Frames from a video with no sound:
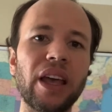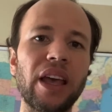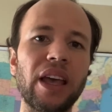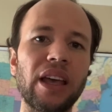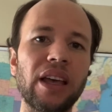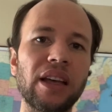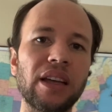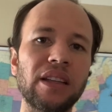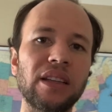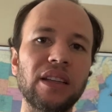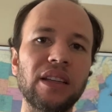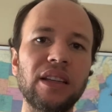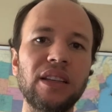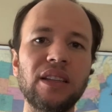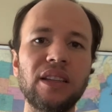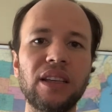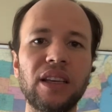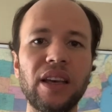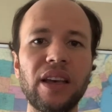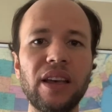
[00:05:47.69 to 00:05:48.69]
And
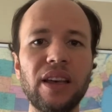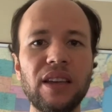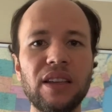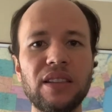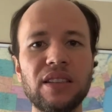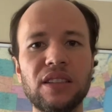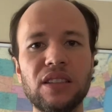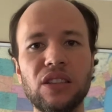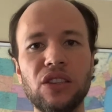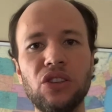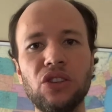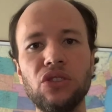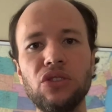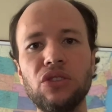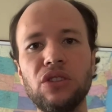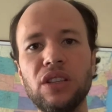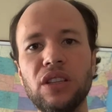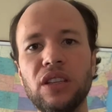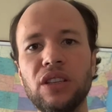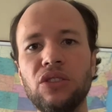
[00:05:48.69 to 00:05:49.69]
in case
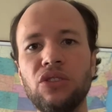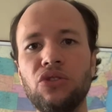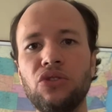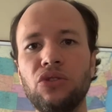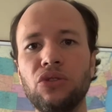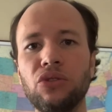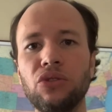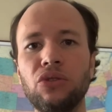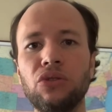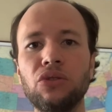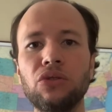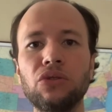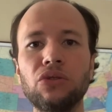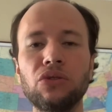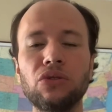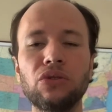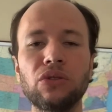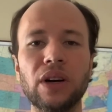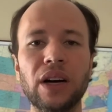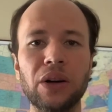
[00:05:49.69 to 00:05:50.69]
you need to
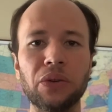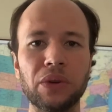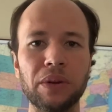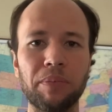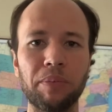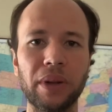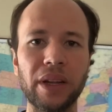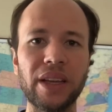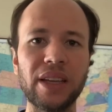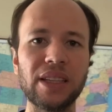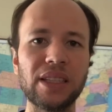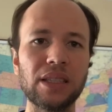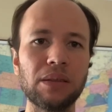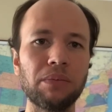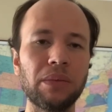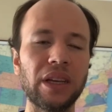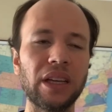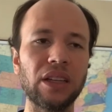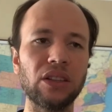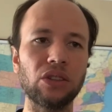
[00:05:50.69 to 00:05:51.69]
do a
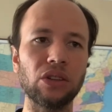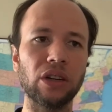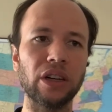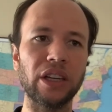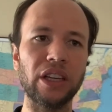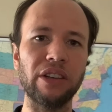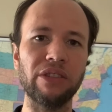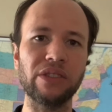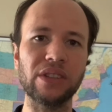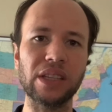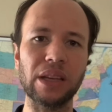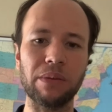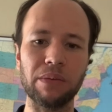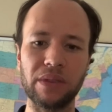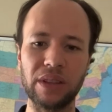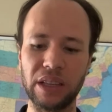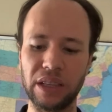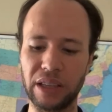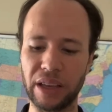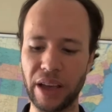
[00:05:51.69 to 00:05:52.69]
replacement or if
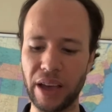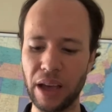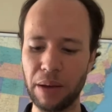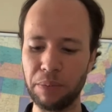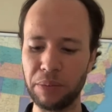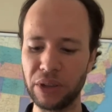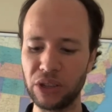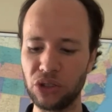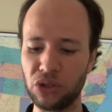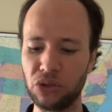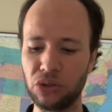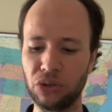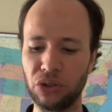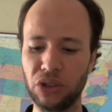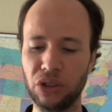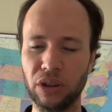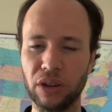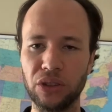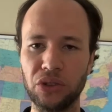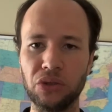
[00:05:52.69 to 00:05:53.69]
something happens to
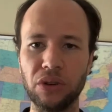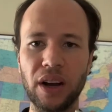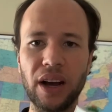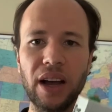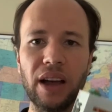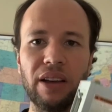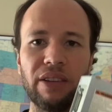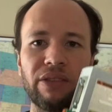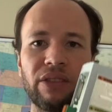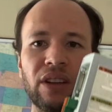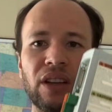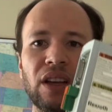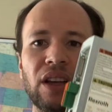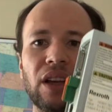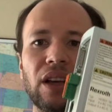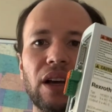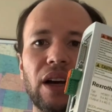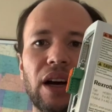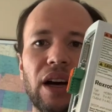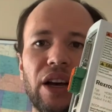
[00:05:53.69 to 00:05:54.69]
your drive,
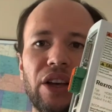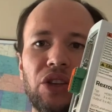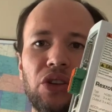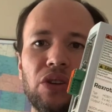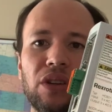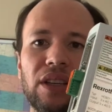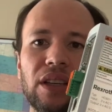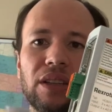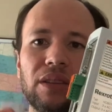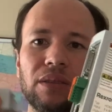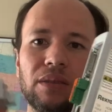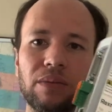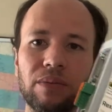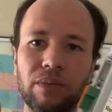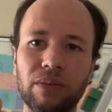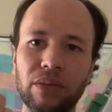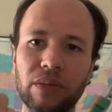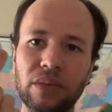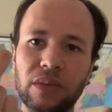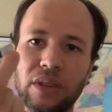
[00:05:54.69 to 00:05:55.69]
you can
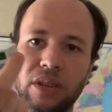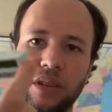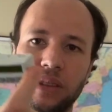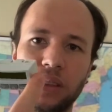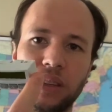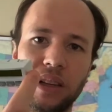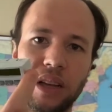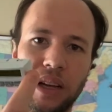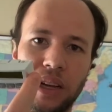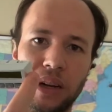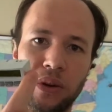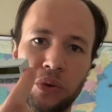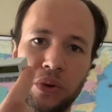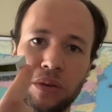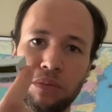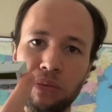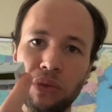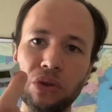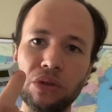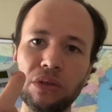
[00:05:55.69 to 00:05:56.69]

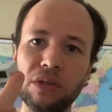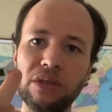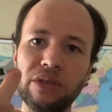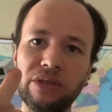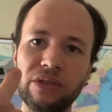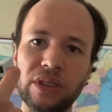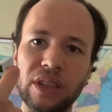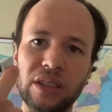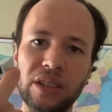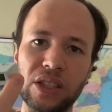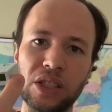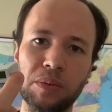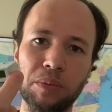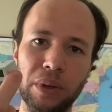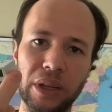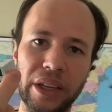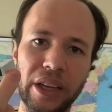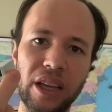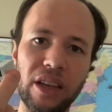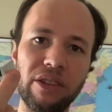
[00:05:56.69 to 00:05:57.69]
remove the
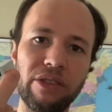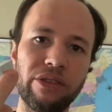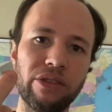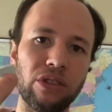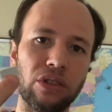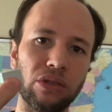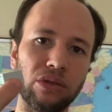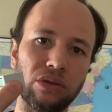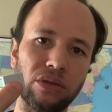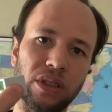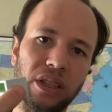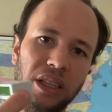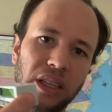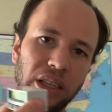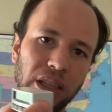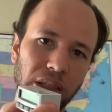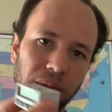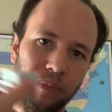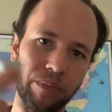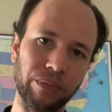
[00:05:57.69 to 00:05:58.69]
display from
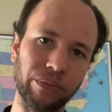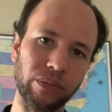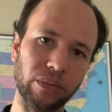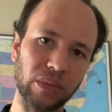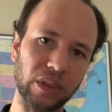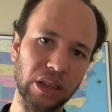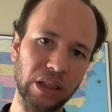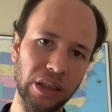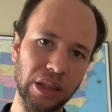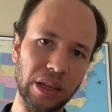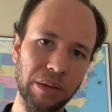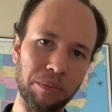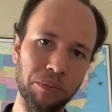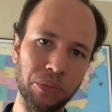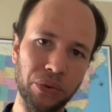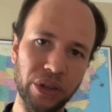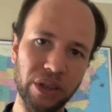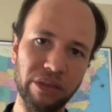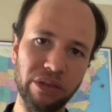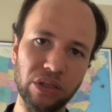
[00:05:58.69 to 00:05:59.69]
the
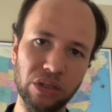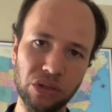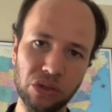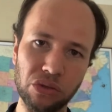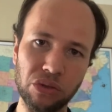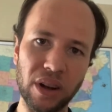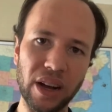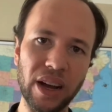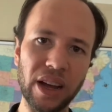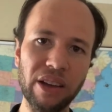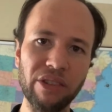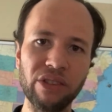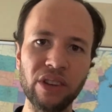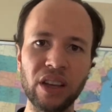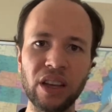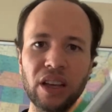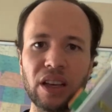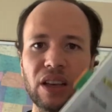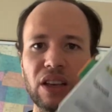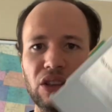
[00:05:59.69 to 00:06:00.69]
previous drive,
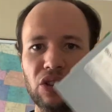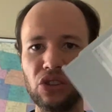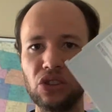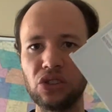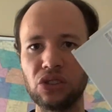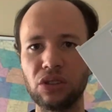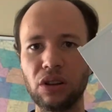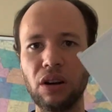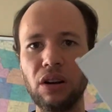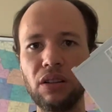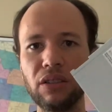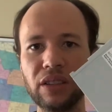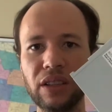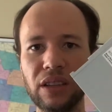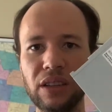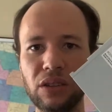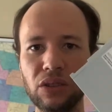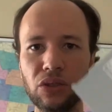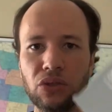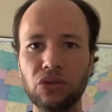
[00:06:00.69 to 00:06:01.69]
install
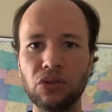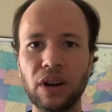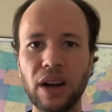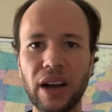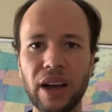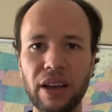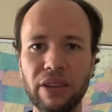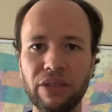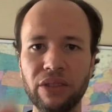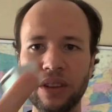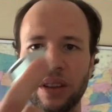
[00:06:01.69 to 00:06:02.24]
the new drive,